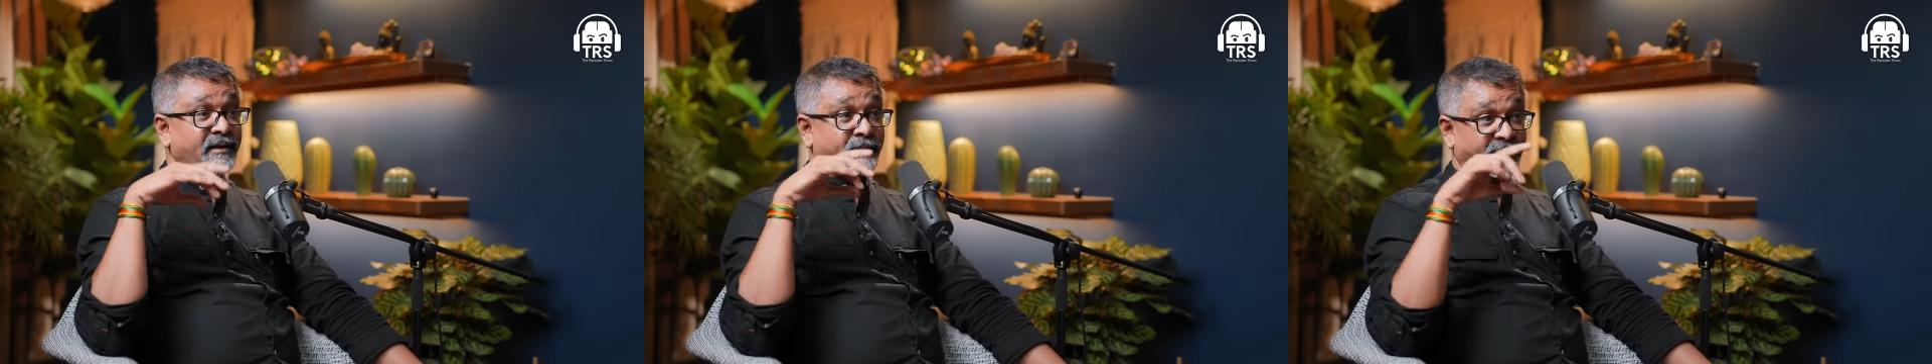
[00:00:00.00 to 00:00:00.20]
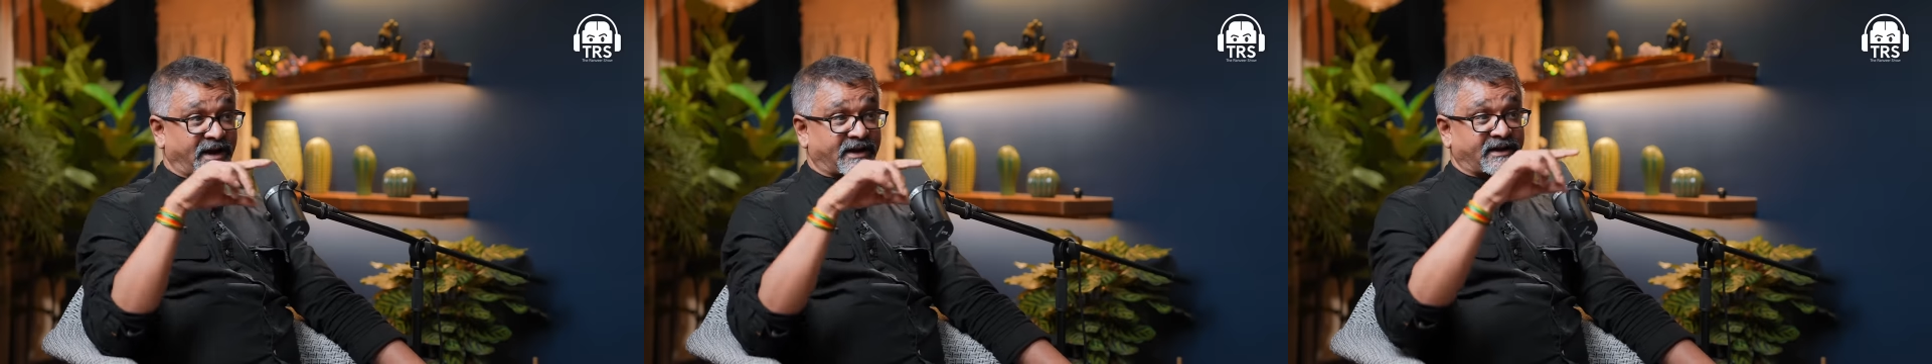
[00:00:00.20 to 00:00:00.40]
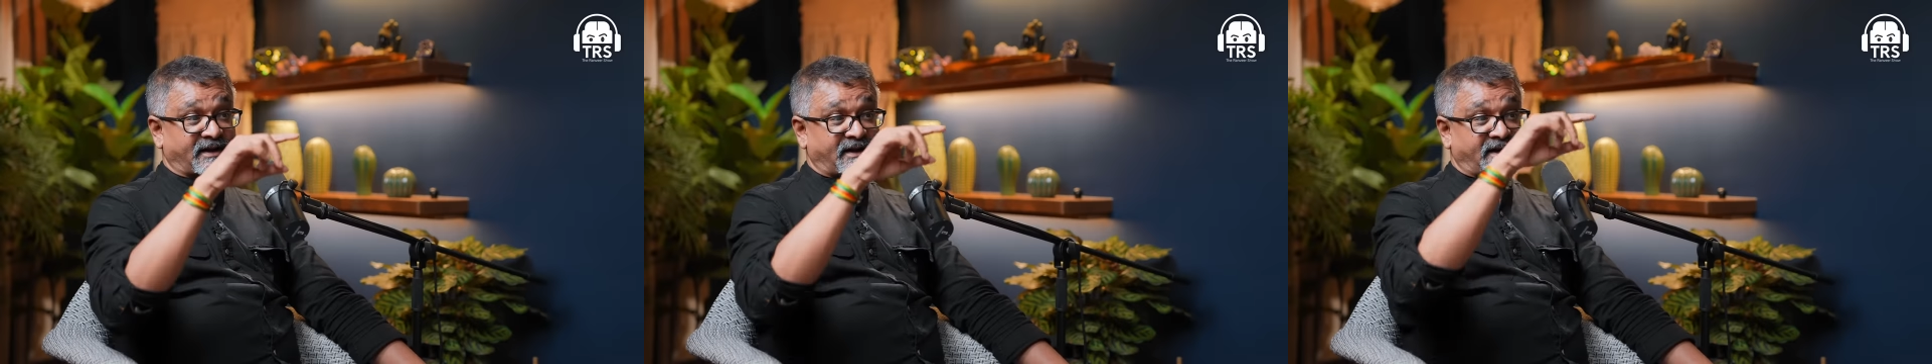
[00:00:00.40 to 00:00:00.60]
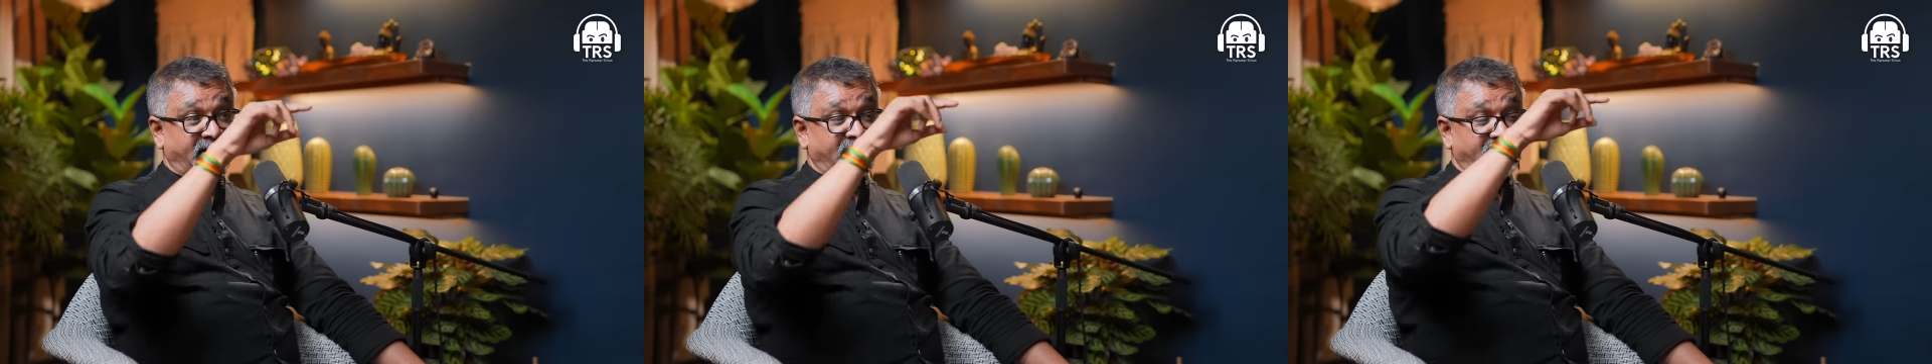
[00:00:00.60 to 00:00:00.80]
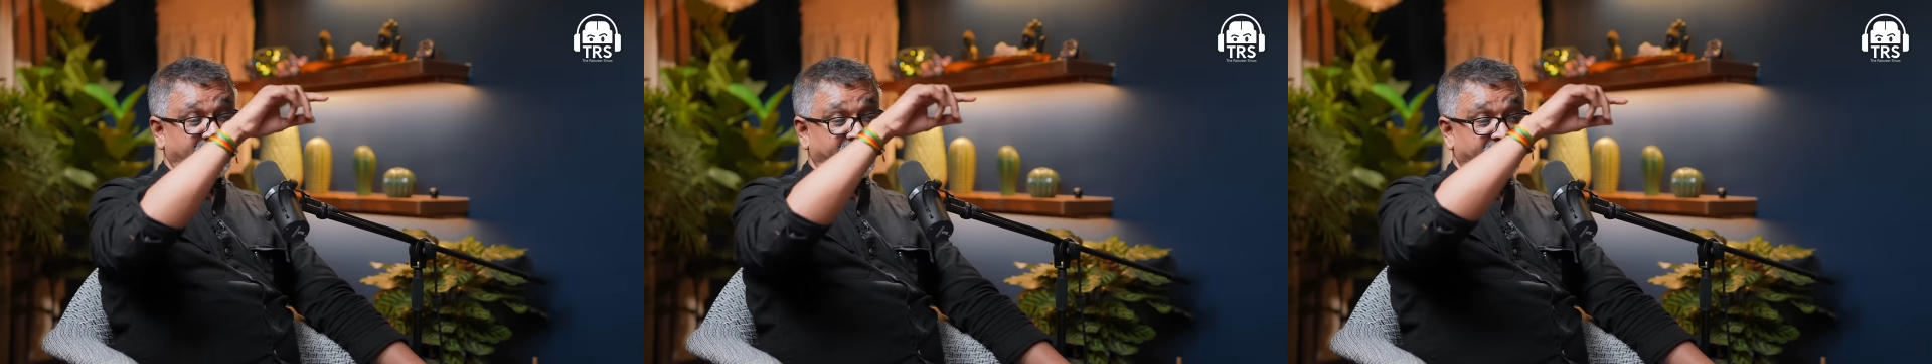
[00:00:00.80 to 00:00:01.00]
But
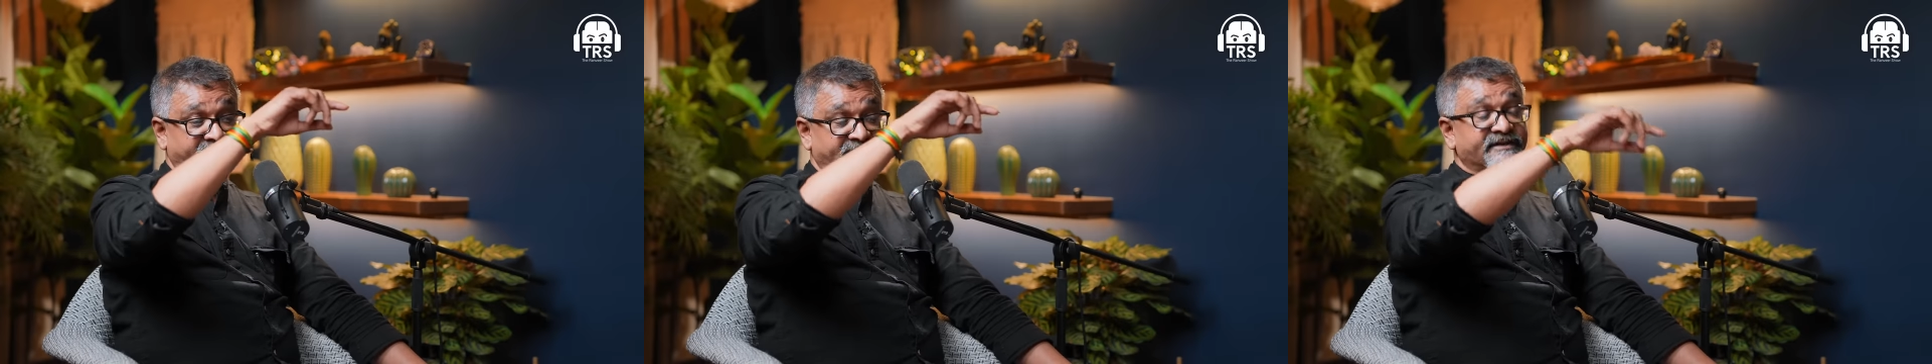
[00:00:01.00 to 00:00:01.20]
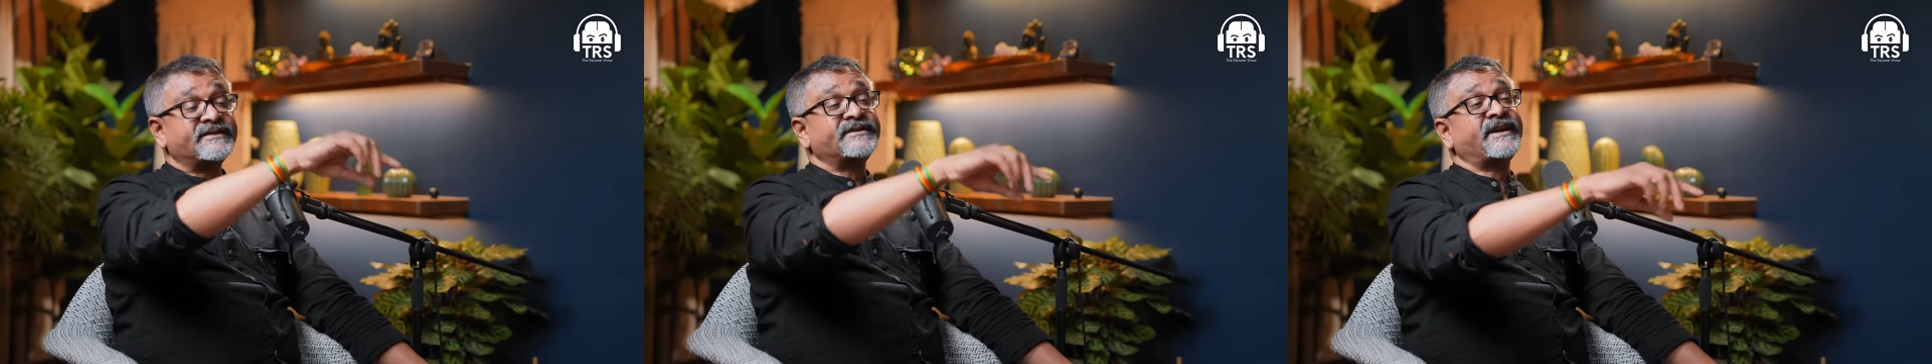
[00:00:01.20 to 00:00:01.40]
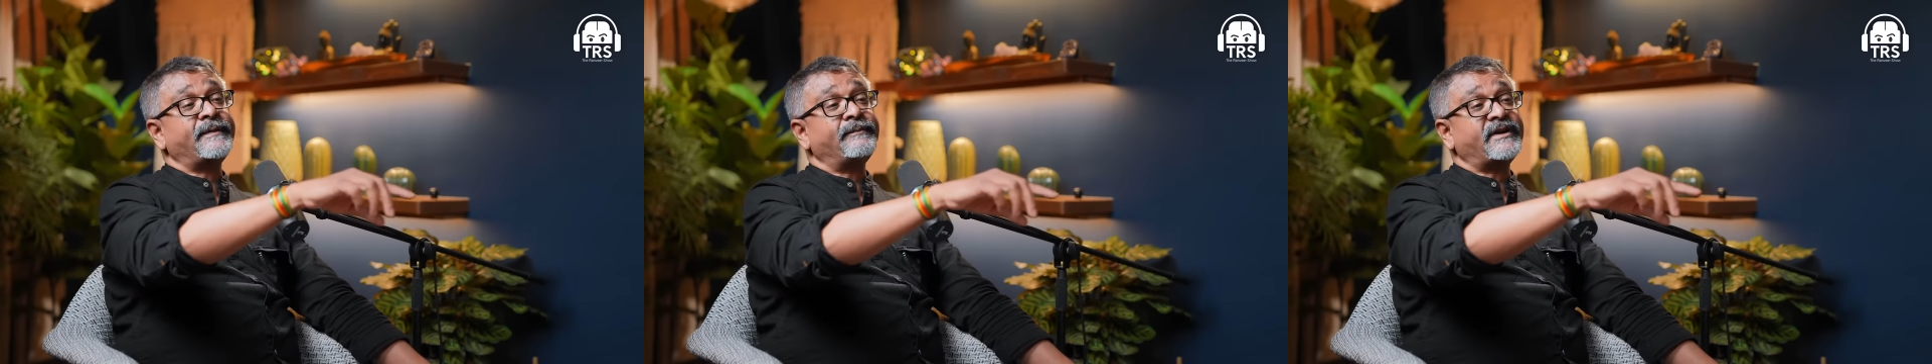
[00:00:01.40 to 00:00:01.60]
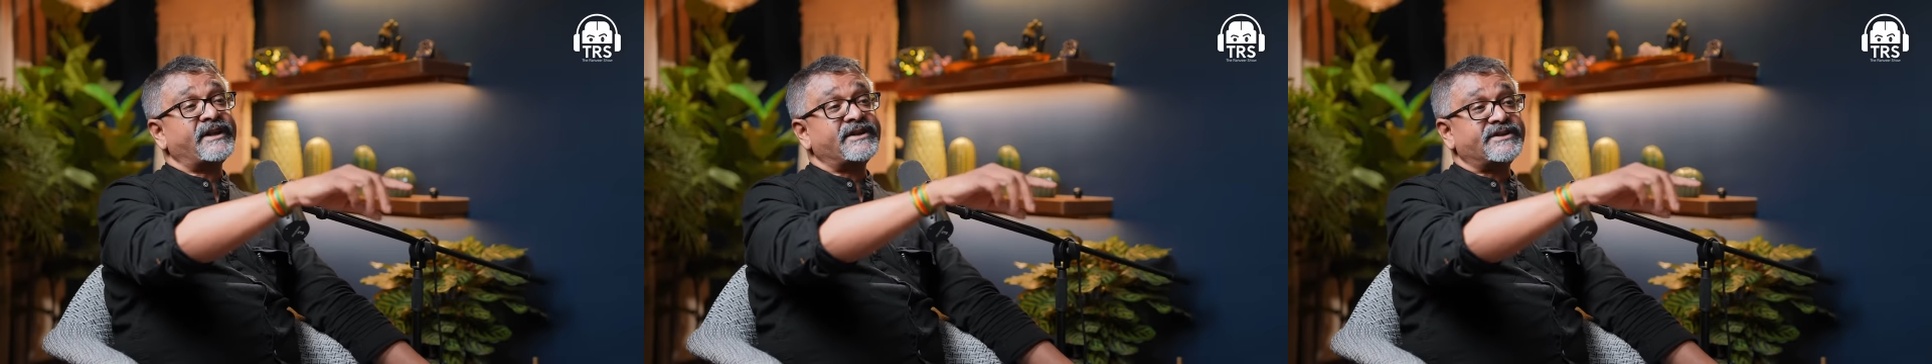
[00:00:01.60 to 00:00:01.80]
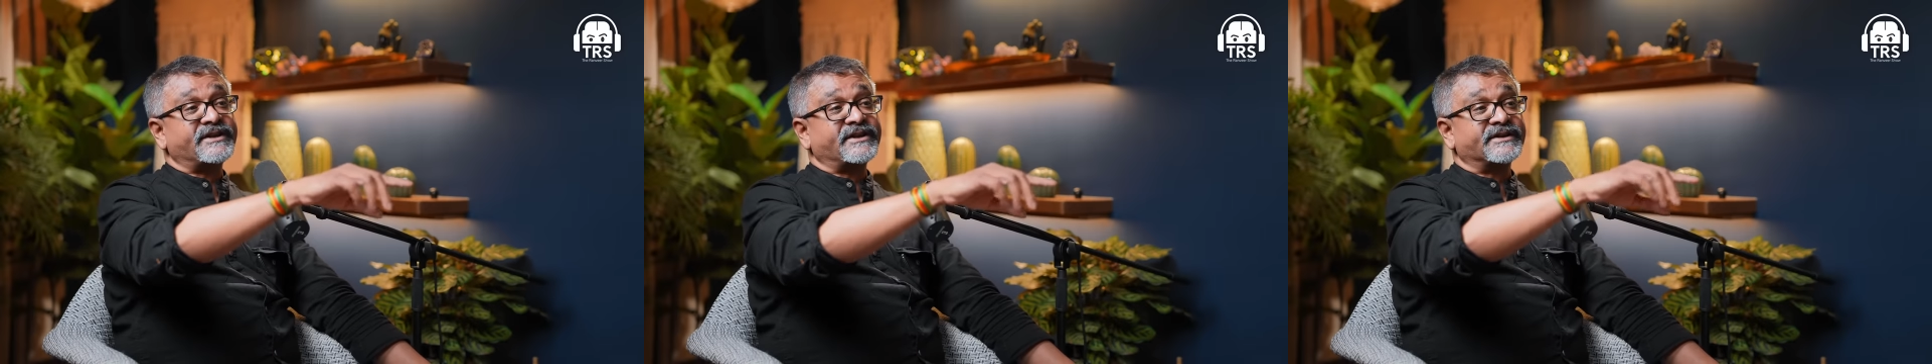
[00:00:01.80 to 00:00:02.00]
it is the same
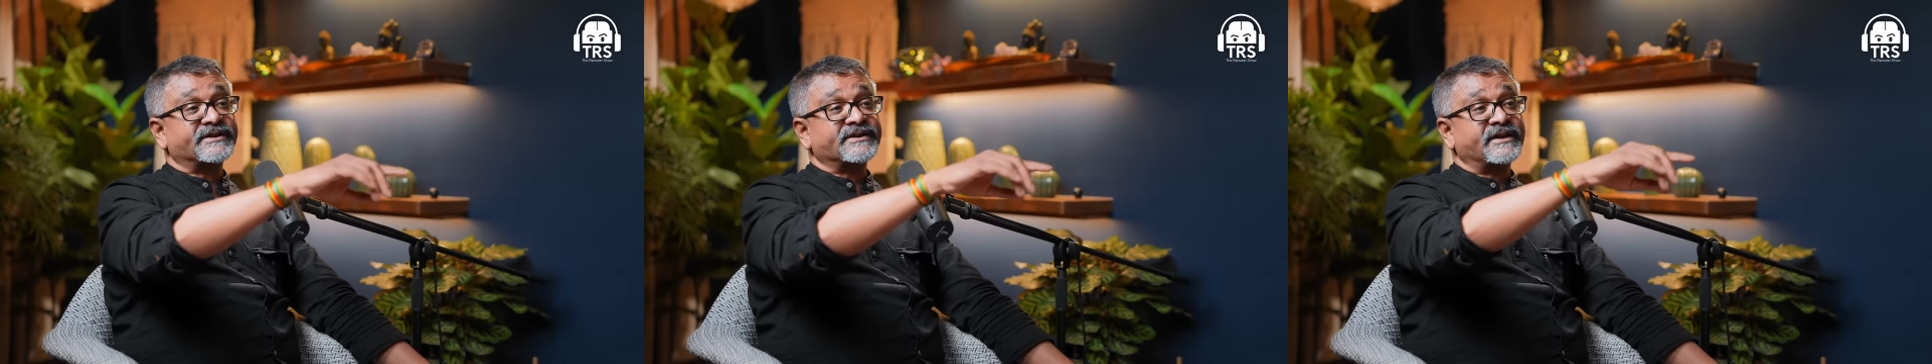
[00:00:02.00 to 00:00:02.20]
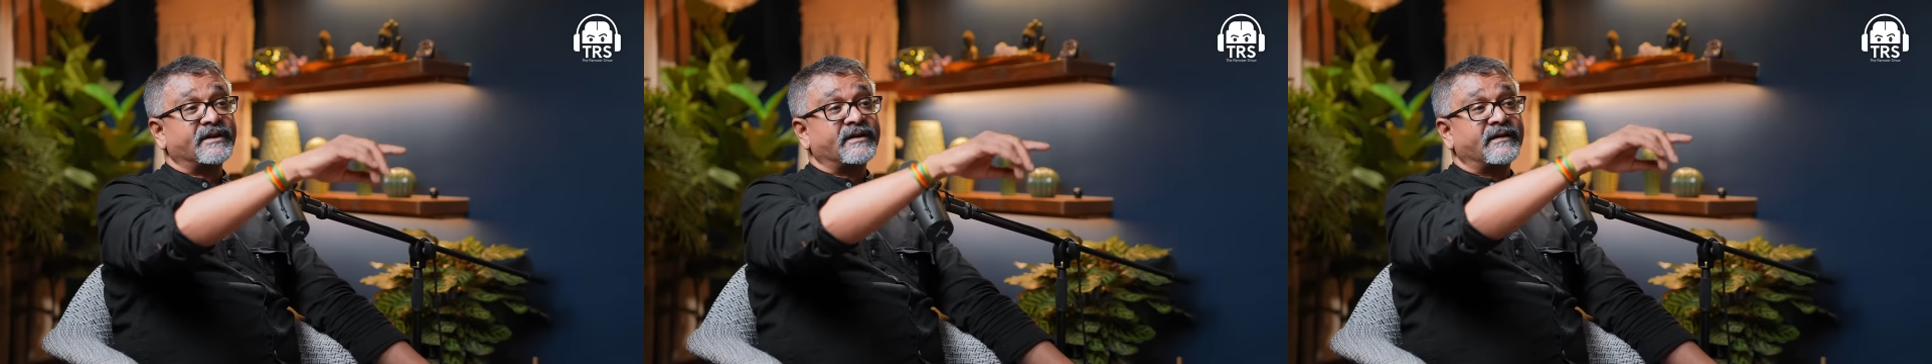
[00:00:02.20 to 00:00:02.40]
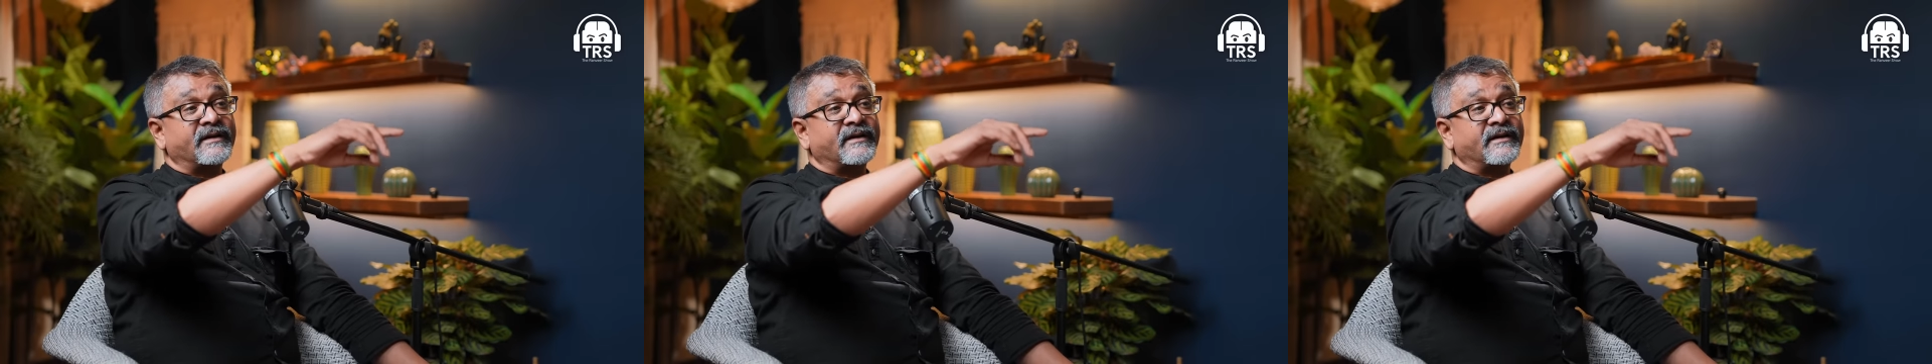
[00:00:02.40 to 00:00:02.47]
teachings